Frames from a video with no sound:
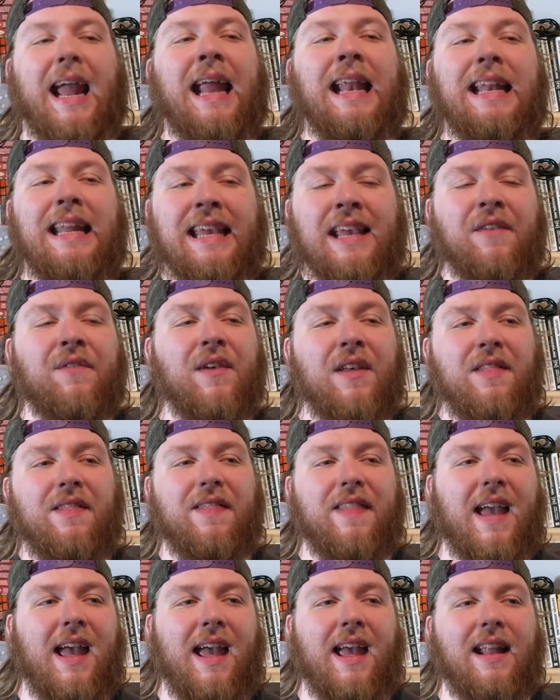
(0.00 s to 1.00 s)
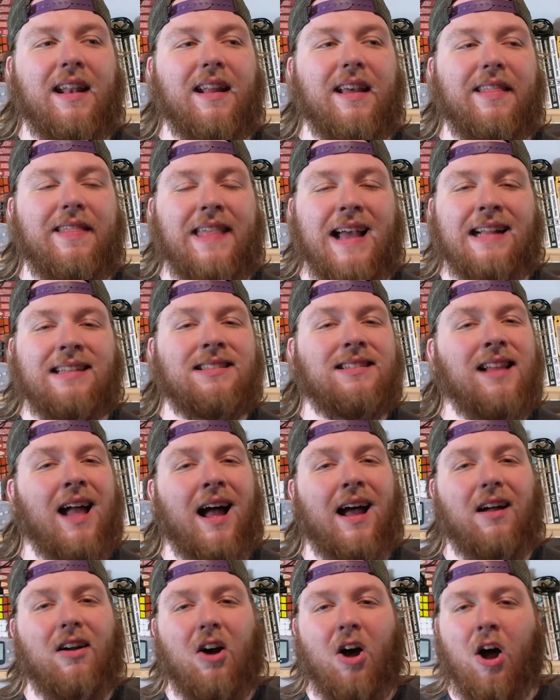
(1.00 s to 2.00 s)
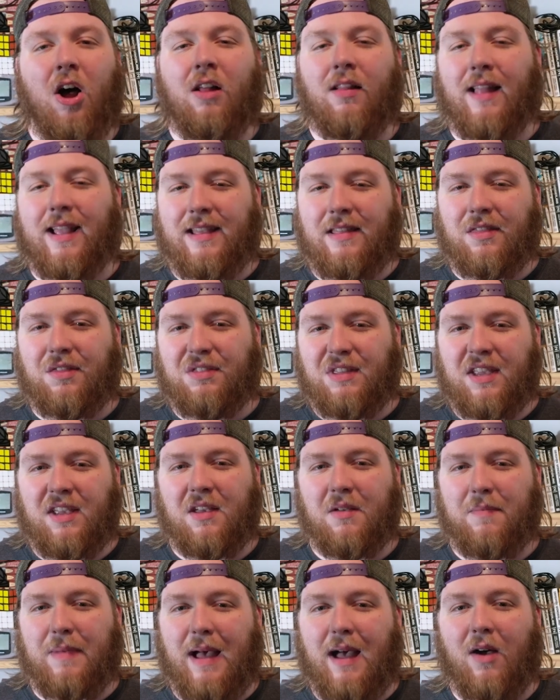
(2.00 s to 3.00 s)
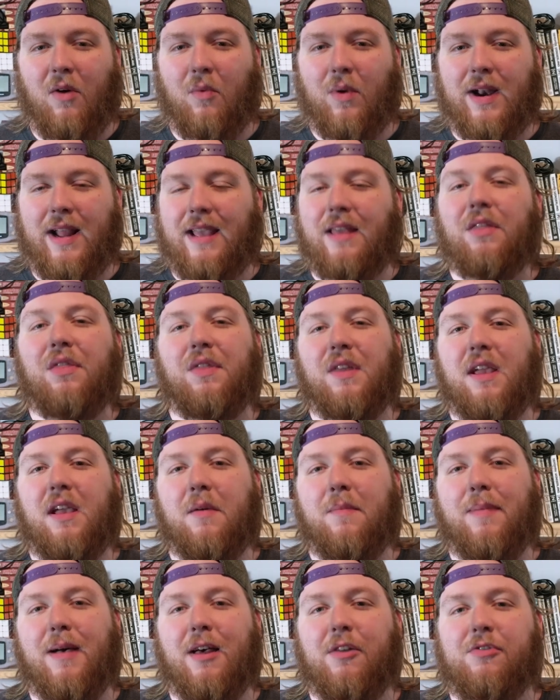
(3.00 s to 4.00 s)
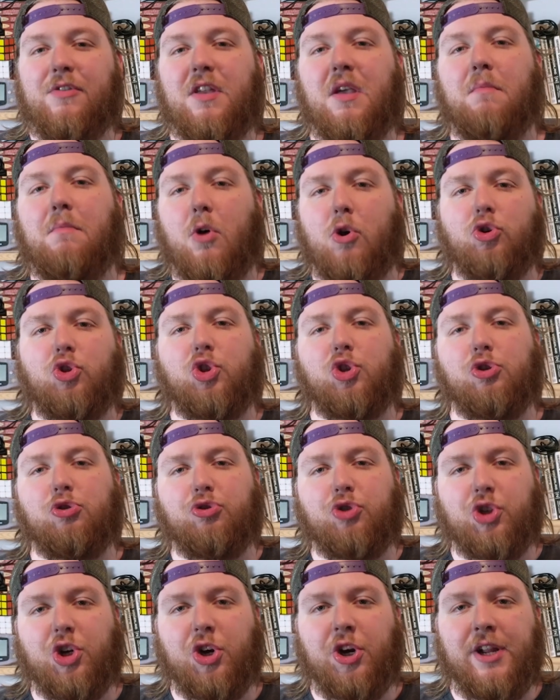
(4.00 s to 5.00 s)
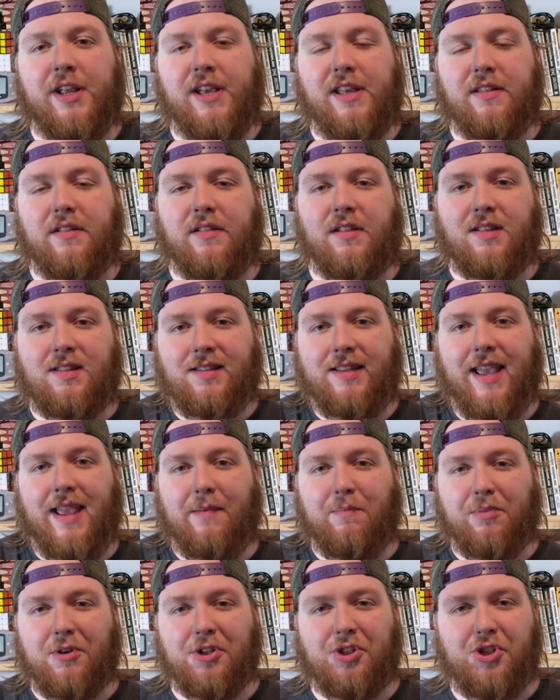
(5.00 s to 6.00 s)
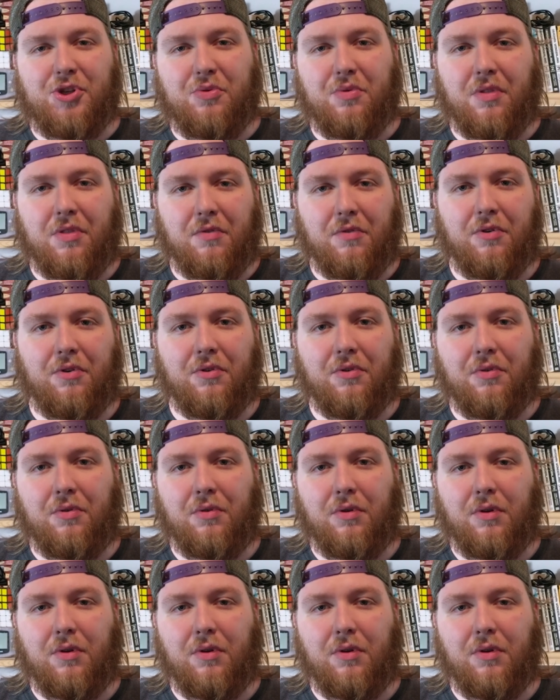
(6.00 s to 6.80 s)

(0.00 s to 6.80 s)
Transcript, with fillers: And even then, that's not all I think about when I think about the emotional journey that this game puts you through.